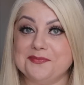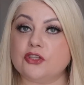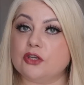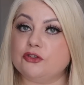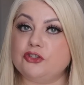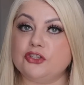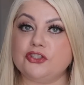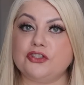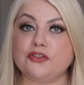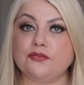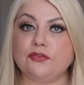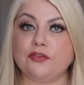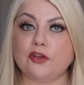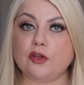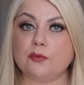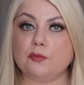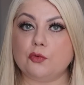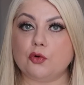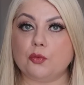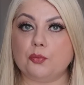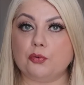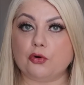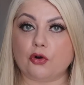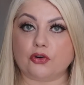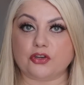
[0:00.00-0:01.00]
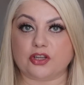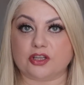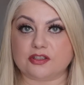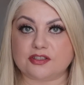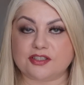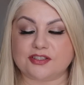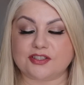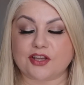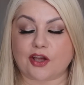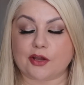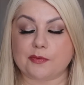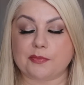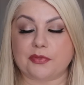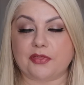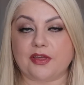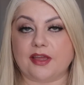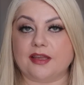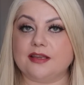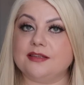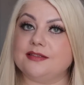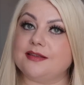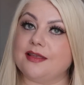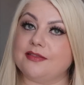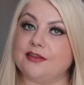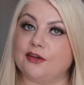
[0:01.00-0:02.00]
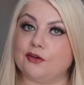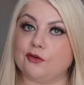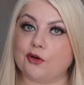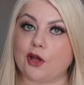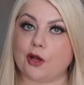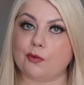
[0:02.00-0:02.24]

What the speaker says: So just a few more product type things and then I'll